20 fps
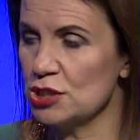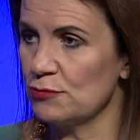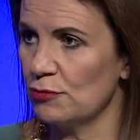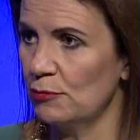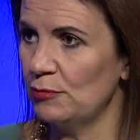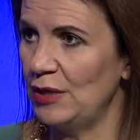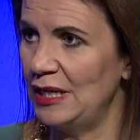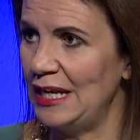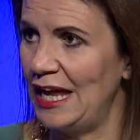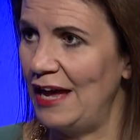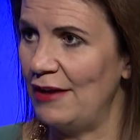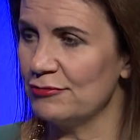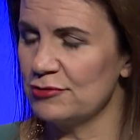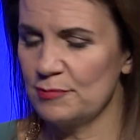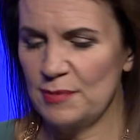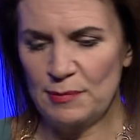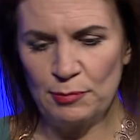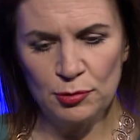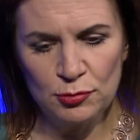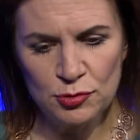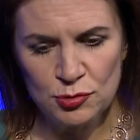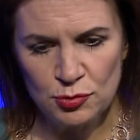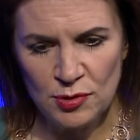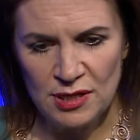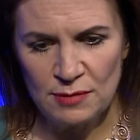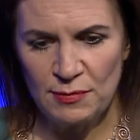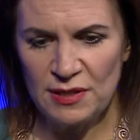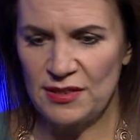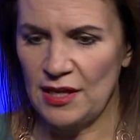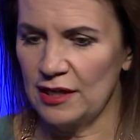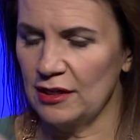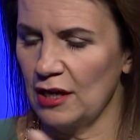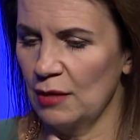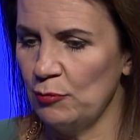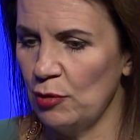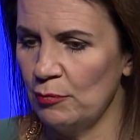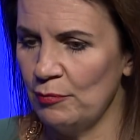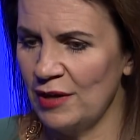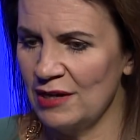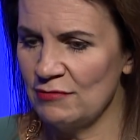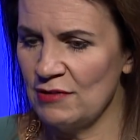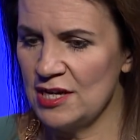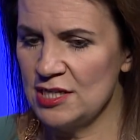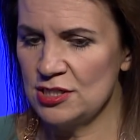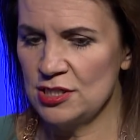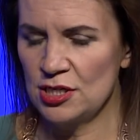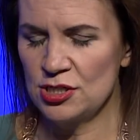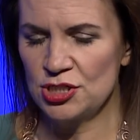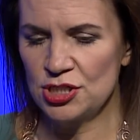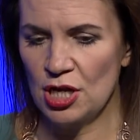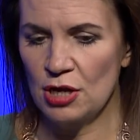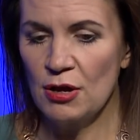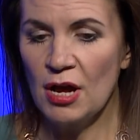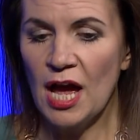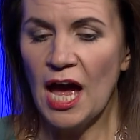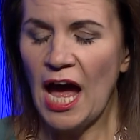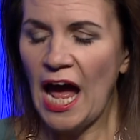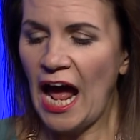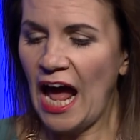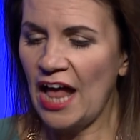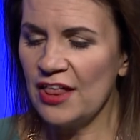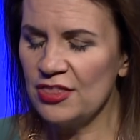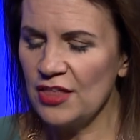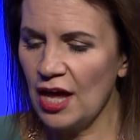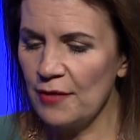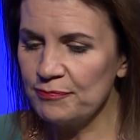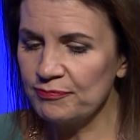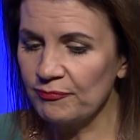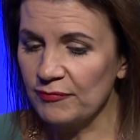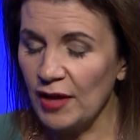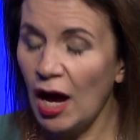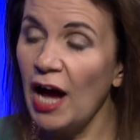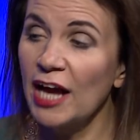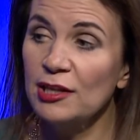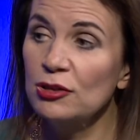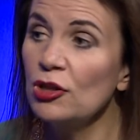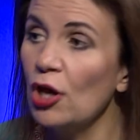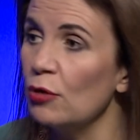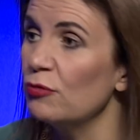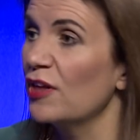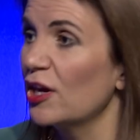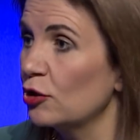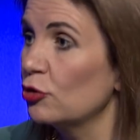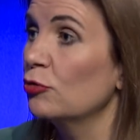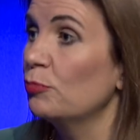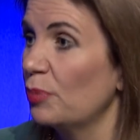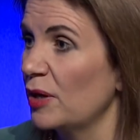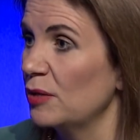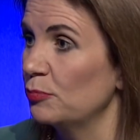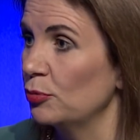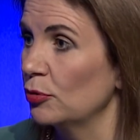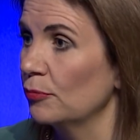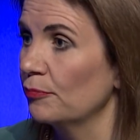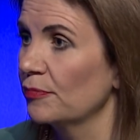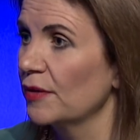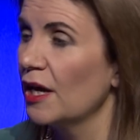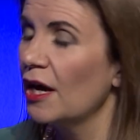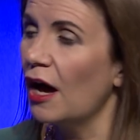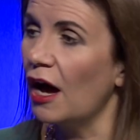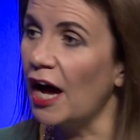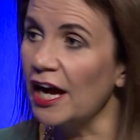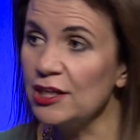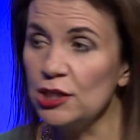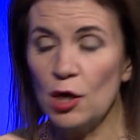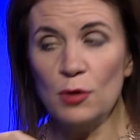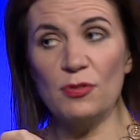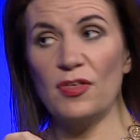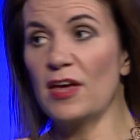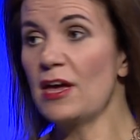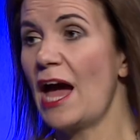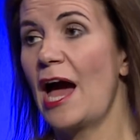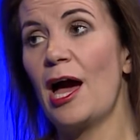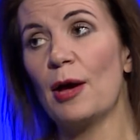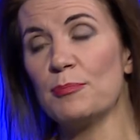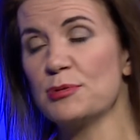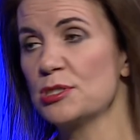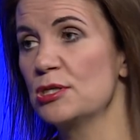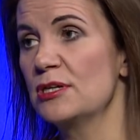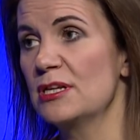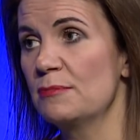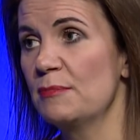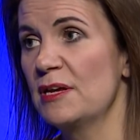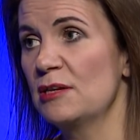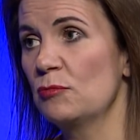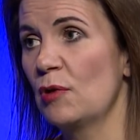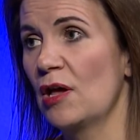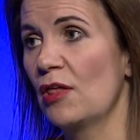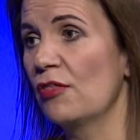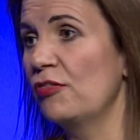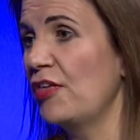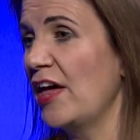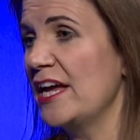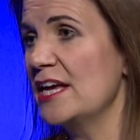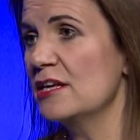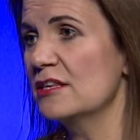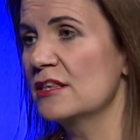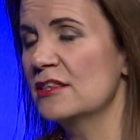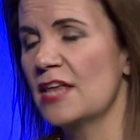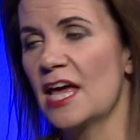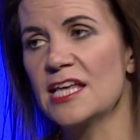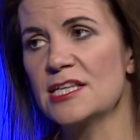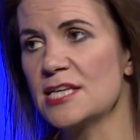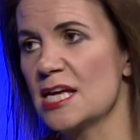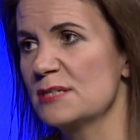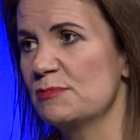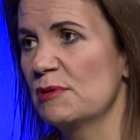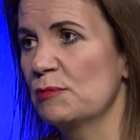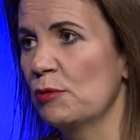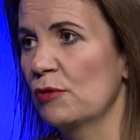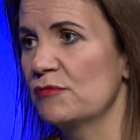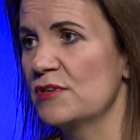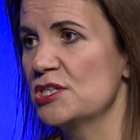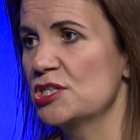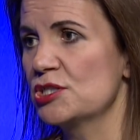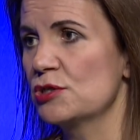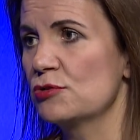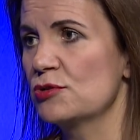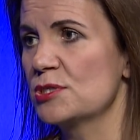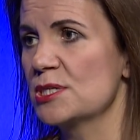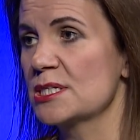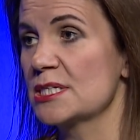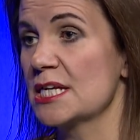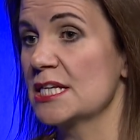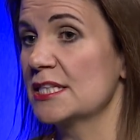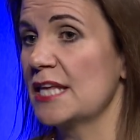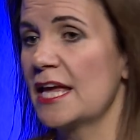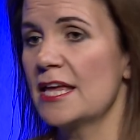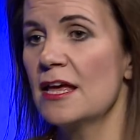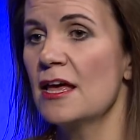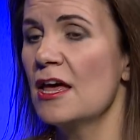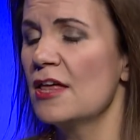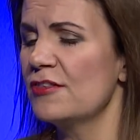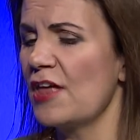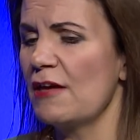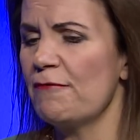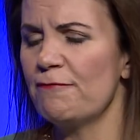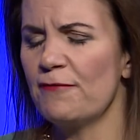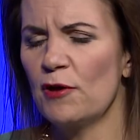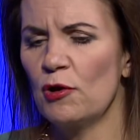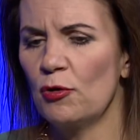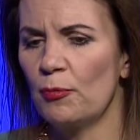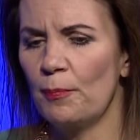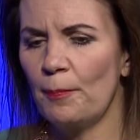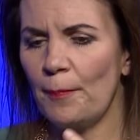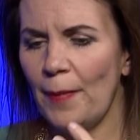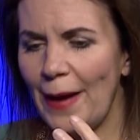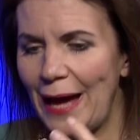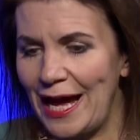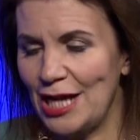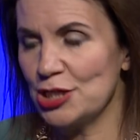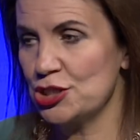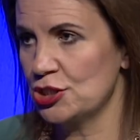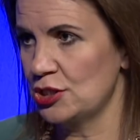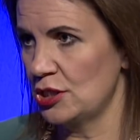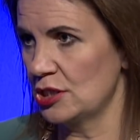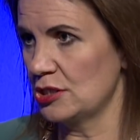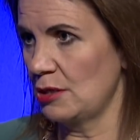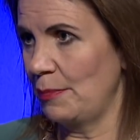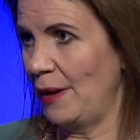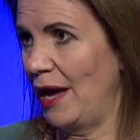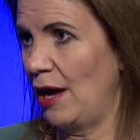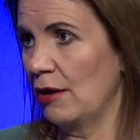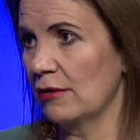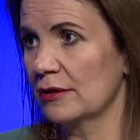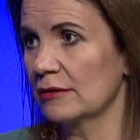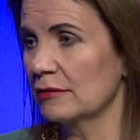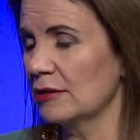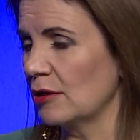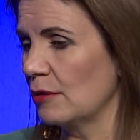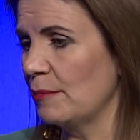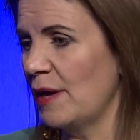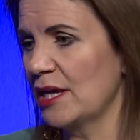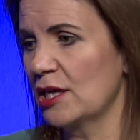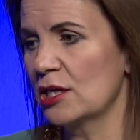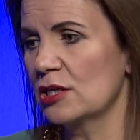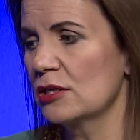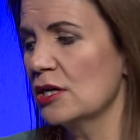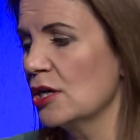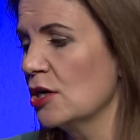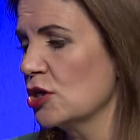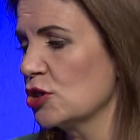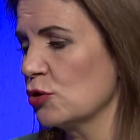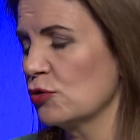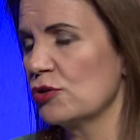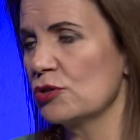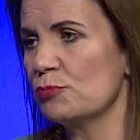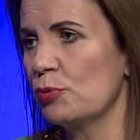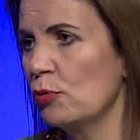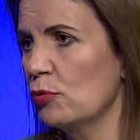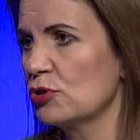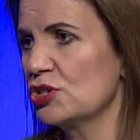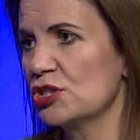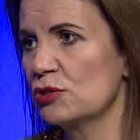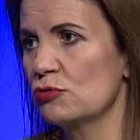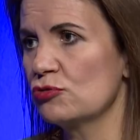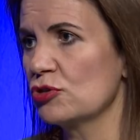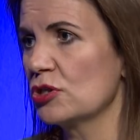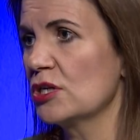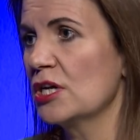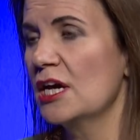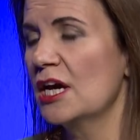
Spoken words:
from the left. People tweet me, they come on my radio show, and I know they're good people. I know they absolutely mean well. They desperately want these children to succeed. They feel passionate about making sure that poor children